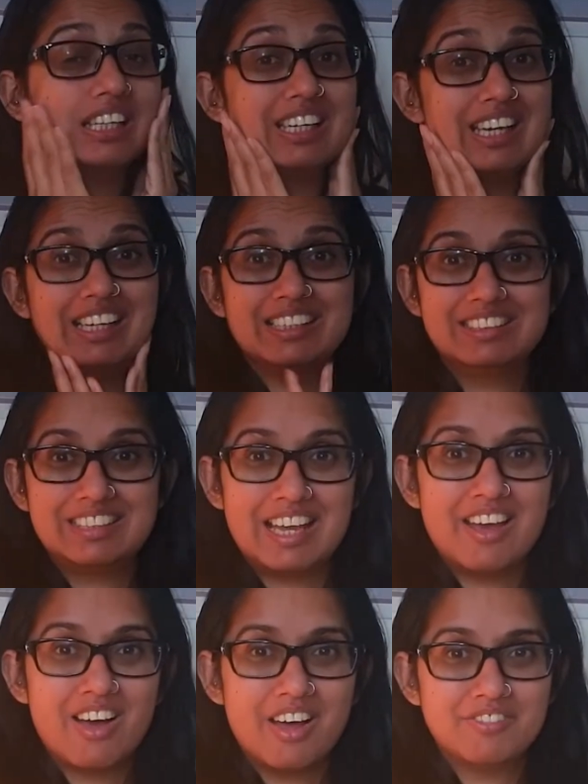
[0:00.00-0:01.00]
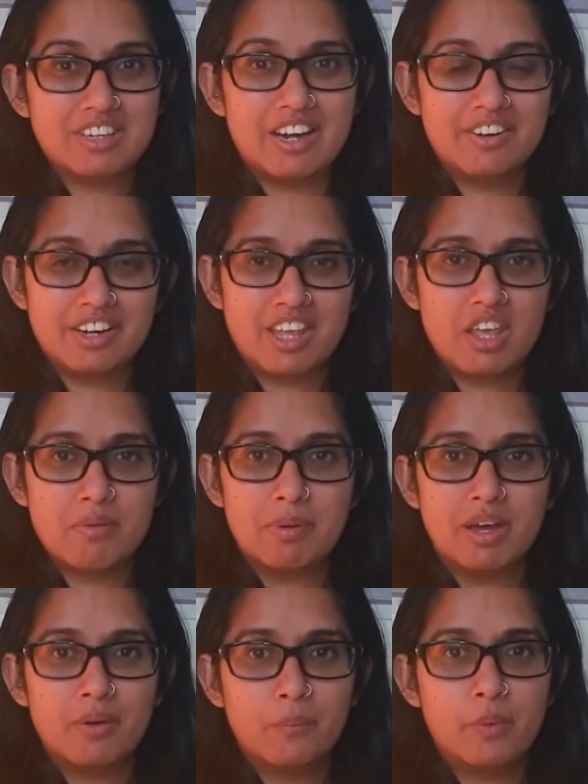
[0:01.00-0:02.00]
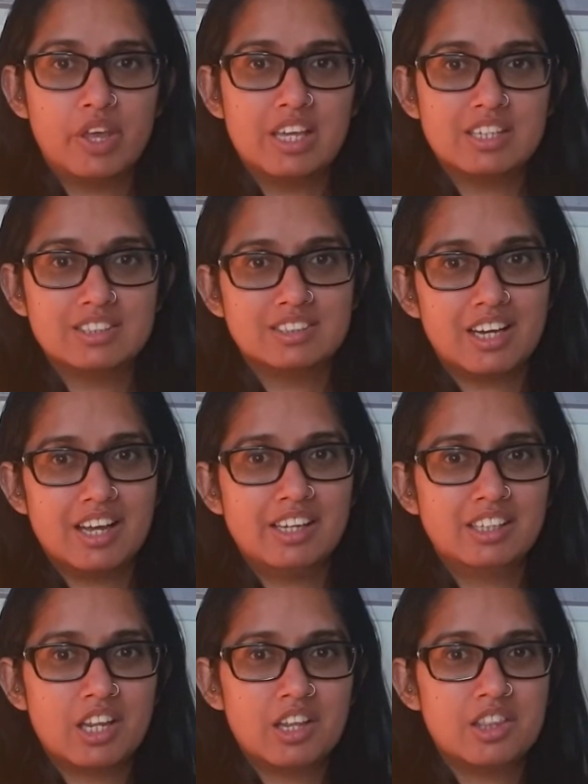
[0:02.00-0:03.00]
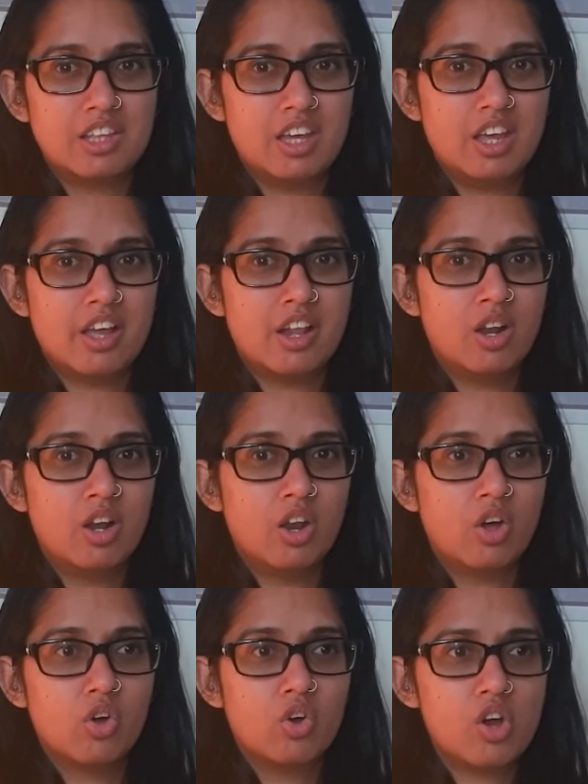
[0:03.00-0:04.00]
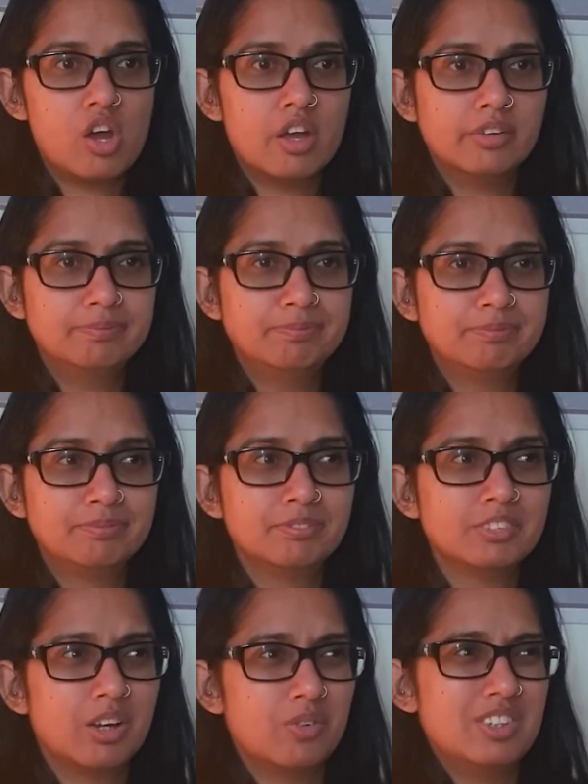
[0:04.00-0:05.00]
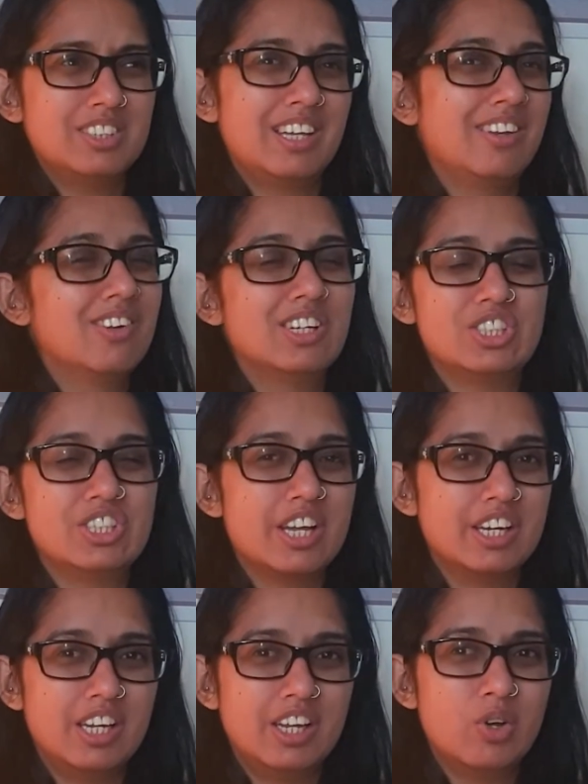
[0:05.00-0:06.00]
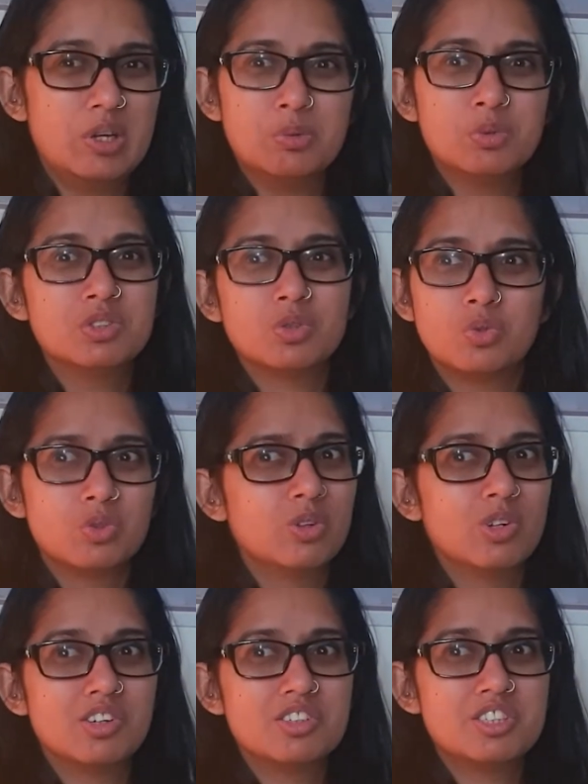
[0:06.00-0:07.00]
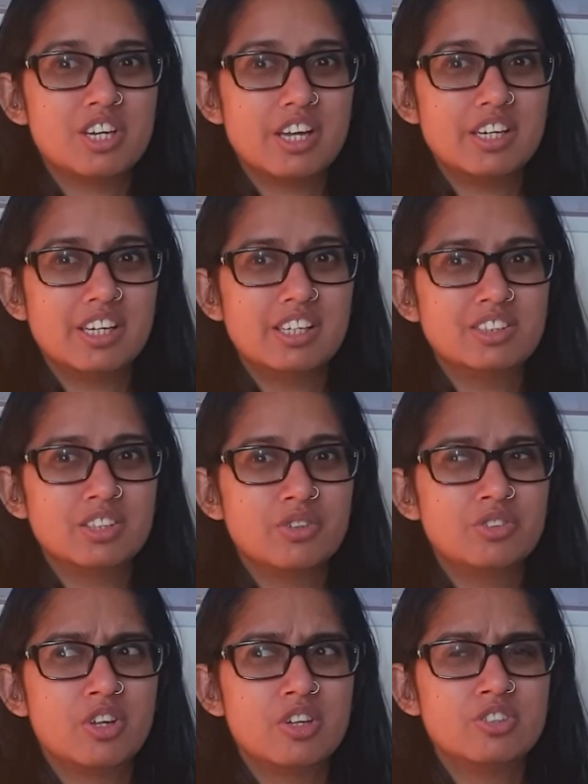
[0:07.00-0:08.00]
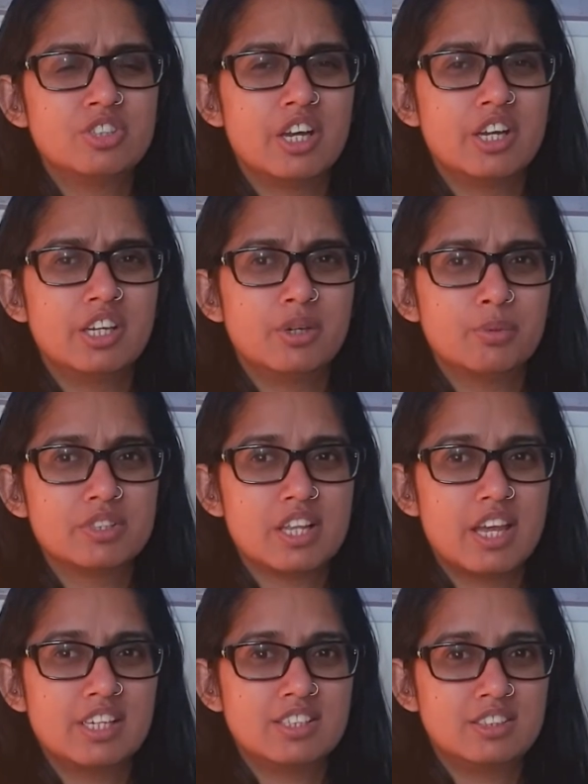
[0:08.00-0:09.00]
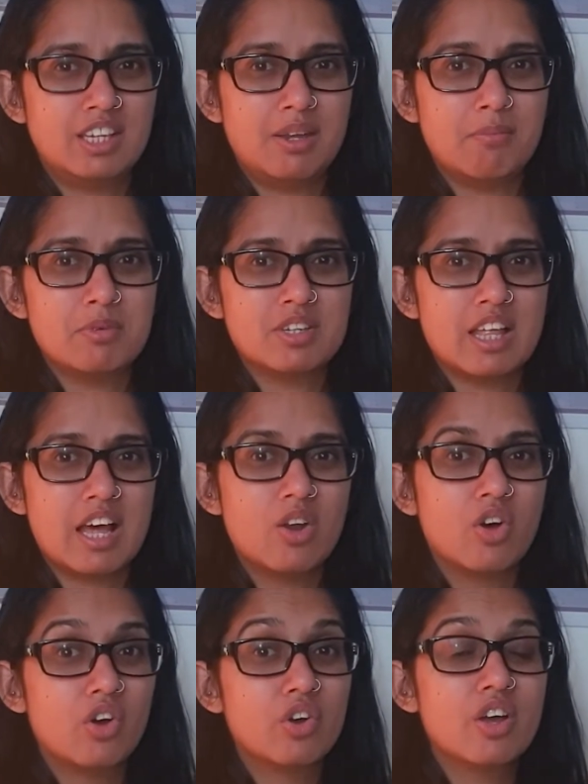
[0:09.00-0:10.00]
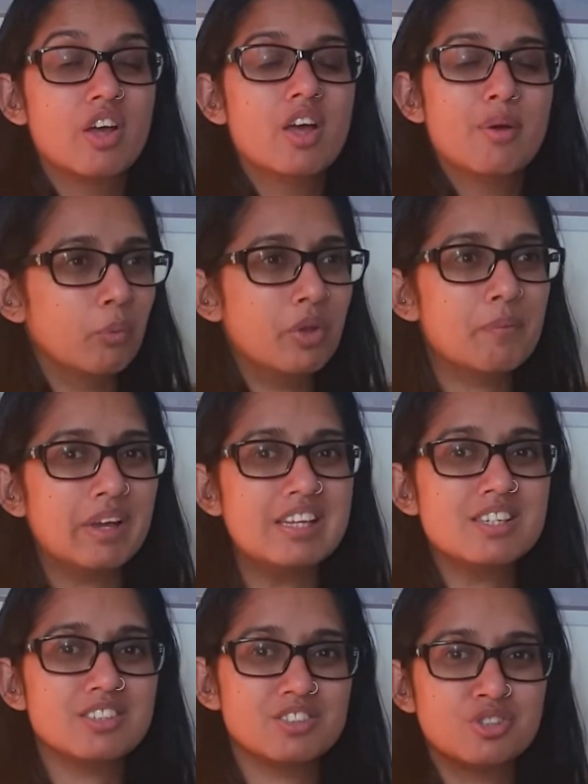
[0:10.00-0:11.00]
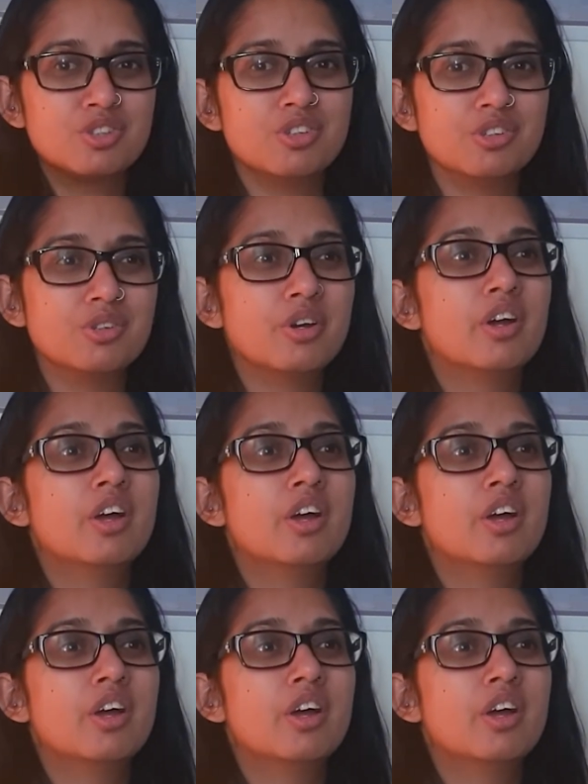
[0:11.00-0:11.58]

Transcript: the next day after Arequipa, we started the long journey. It was all long journey, so no journey was like seemed that long. We went to